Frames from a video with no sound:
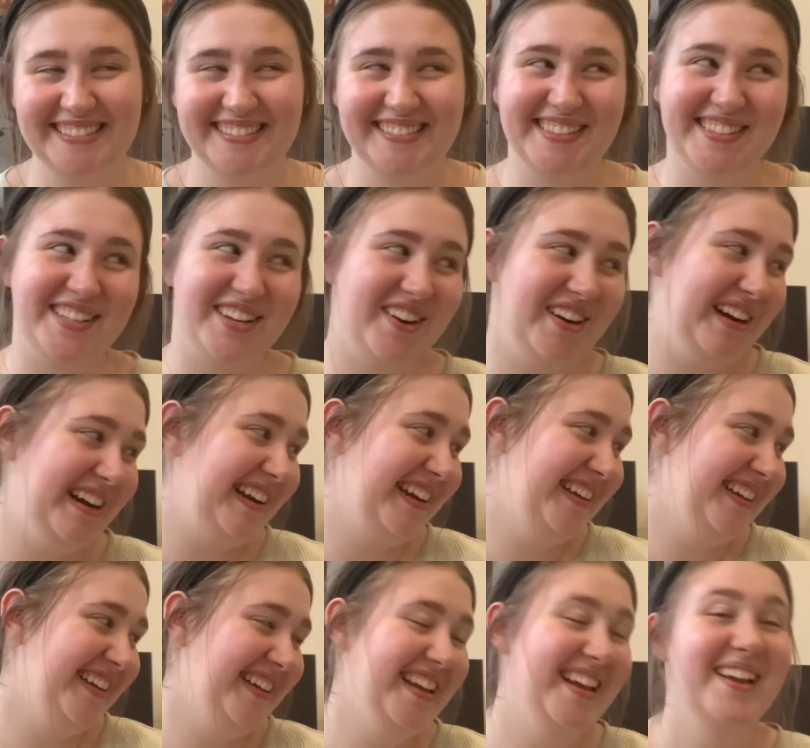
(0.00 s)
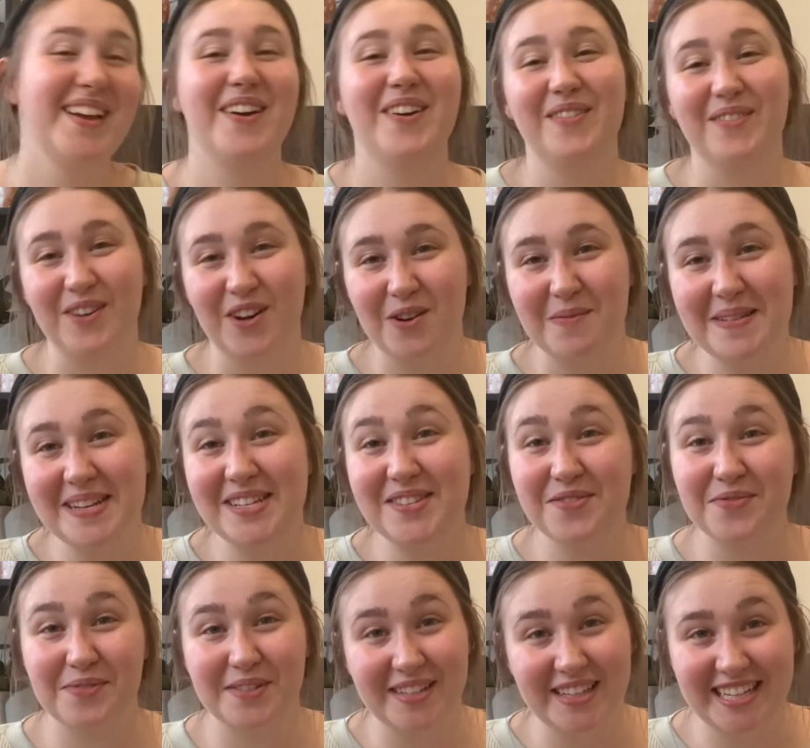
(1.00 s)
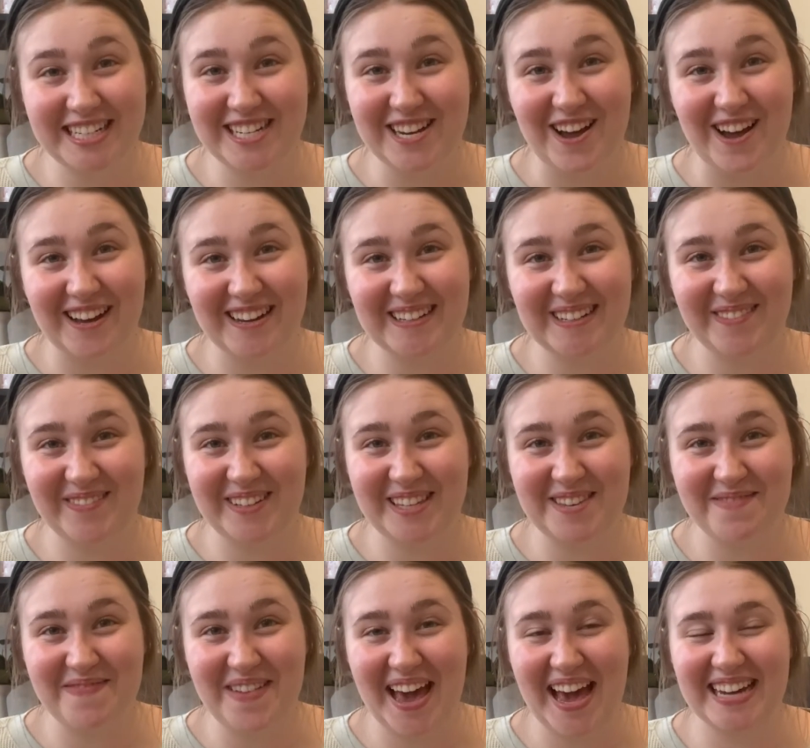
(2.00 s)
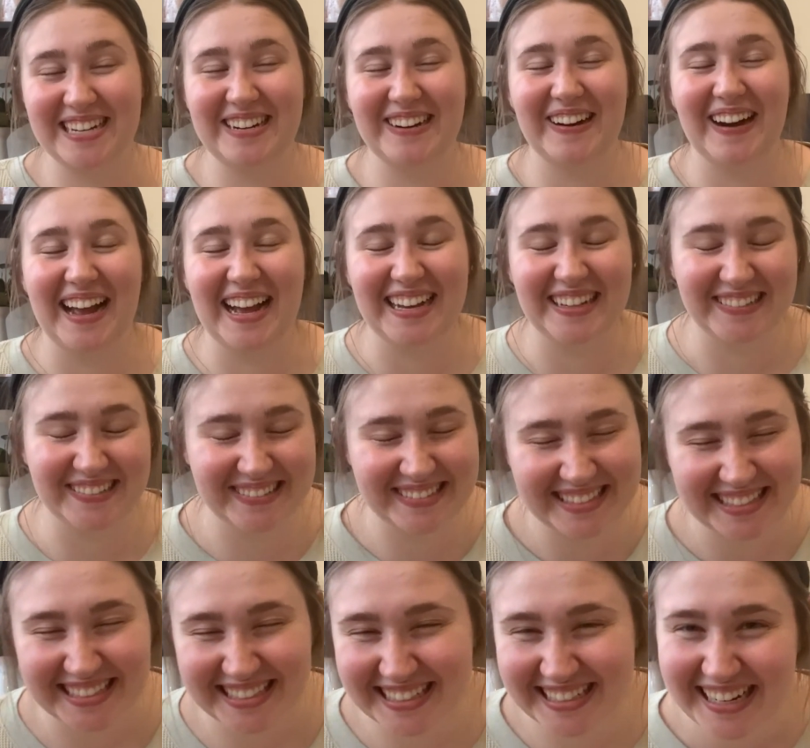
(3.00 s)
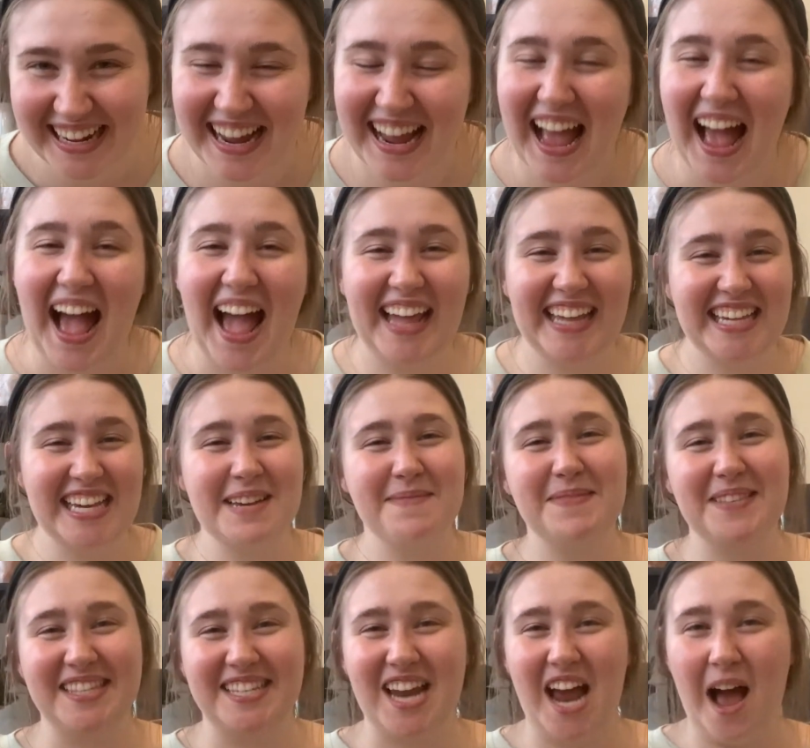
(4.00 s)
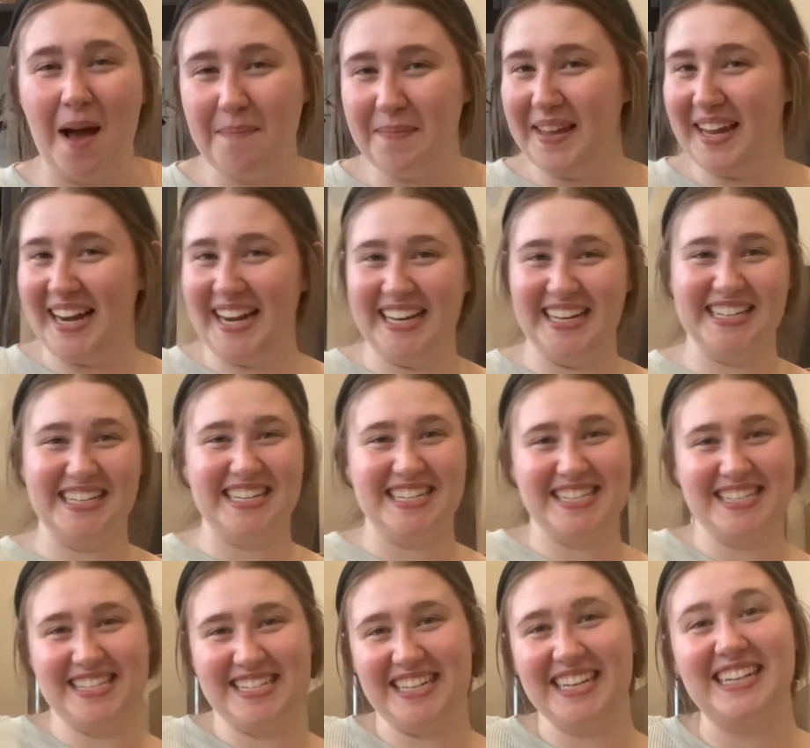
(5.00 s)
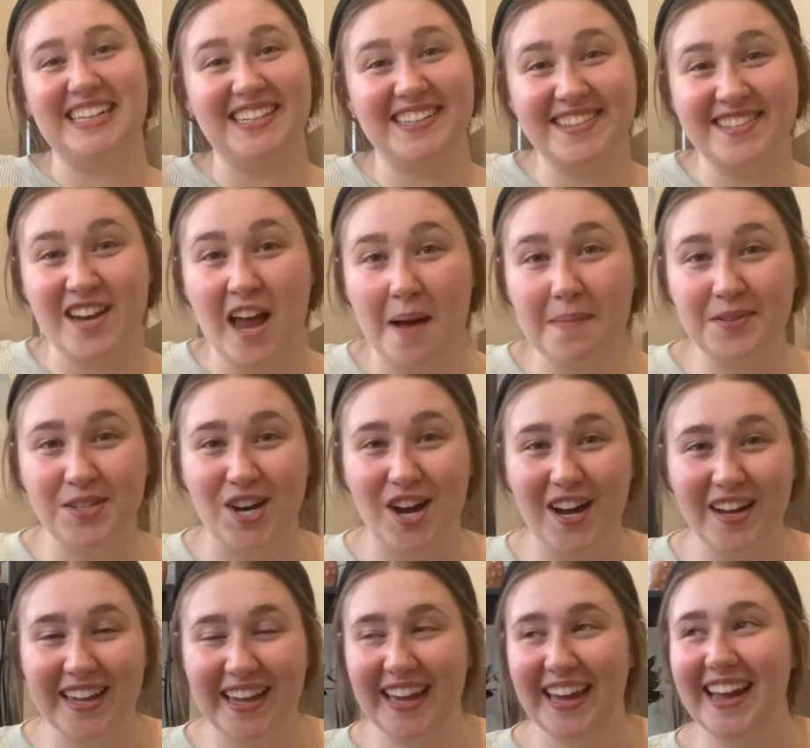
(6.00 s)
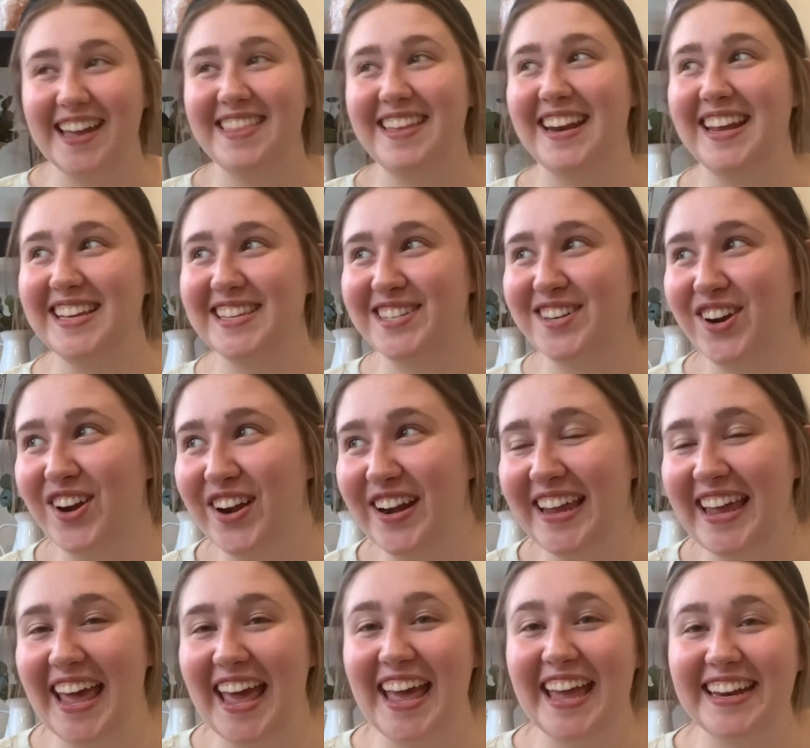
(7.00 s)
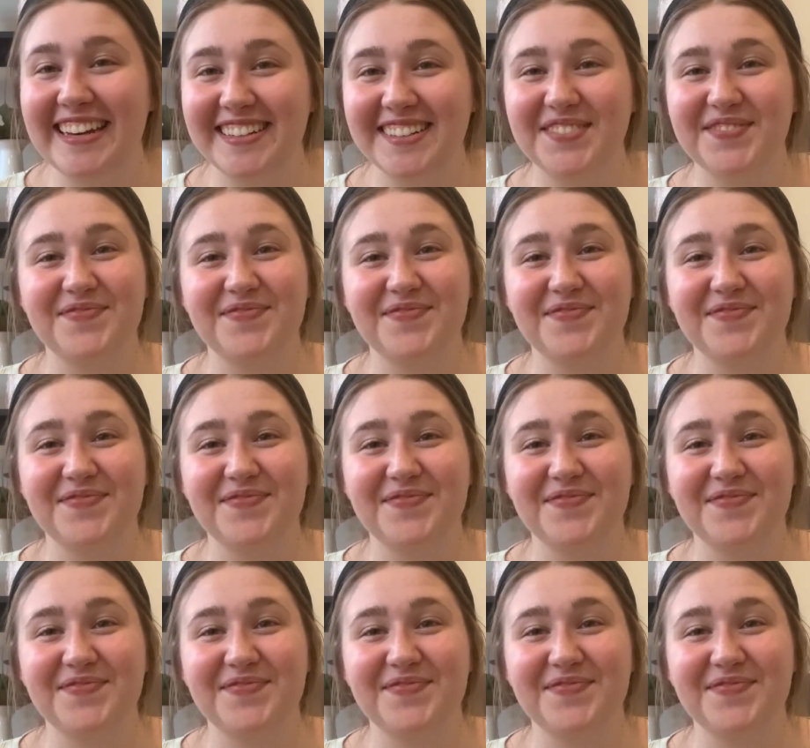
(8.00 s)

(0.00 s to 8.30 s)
Sorry. Roman's really talkative in the background. I keep stopping and he'll stop talking, and then I start again.